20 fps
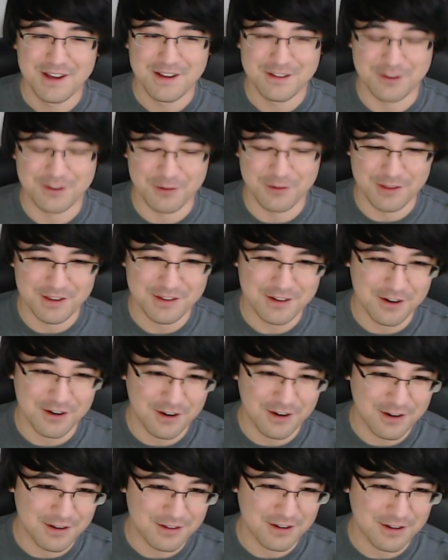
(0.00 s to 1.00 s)
So with this
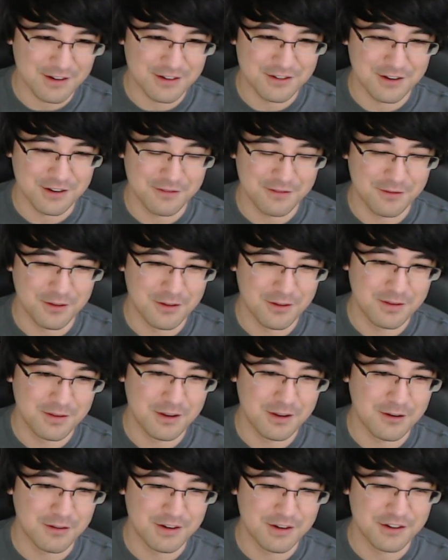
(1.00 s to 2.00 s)
card, it's going to shuffle,
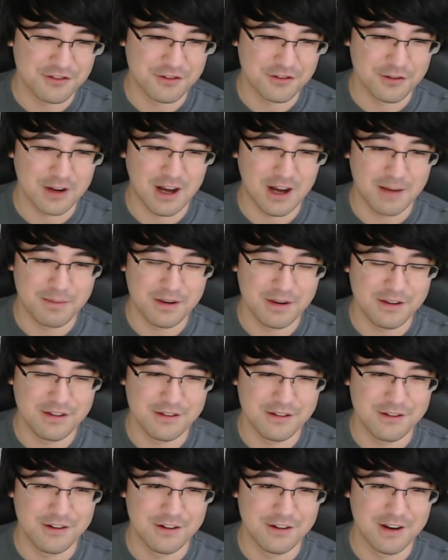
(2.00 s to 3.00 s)
you know, additional copies
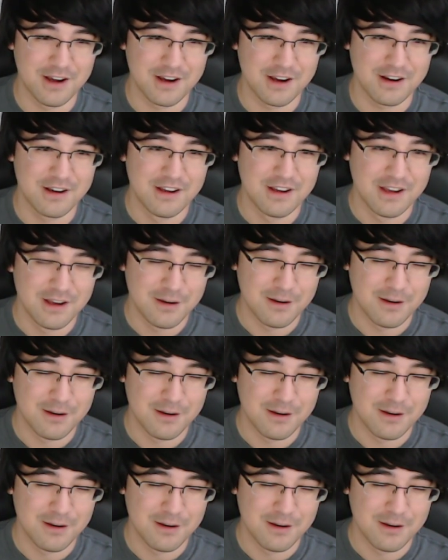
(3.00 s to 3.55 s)
into your deck,